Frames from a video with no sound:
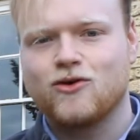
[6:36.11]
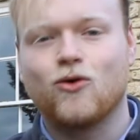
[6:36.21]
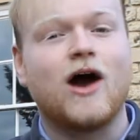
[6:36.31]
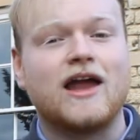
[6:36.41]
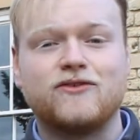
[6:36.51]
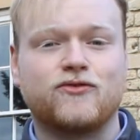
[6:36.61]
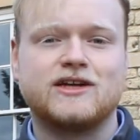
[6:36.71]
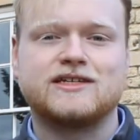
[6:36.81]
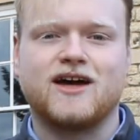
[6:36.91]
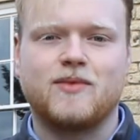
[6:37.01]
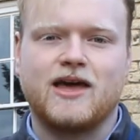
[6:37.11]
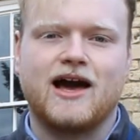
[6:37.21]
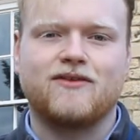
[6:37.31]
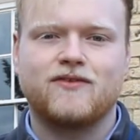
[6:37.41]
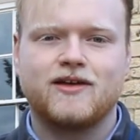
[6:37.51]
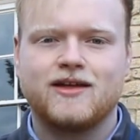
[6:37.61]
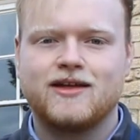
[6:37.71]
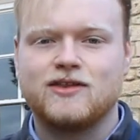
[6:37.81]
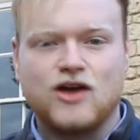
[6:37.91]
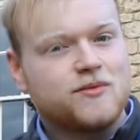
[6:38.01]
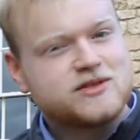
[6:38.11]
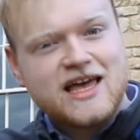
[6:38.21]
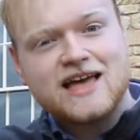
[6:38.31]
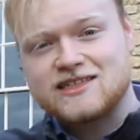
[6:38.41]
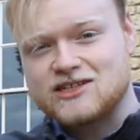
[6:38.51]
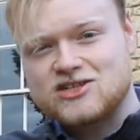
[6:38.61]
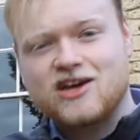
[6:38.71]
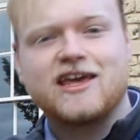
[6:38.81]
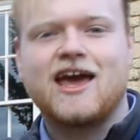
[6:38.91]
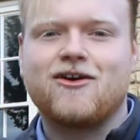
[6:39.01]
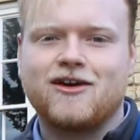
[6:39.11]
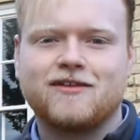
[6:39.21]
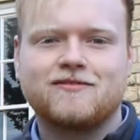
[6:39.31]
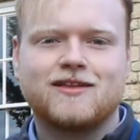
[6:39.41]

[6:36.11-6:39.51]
or any free time they have. The upstairs is a study area.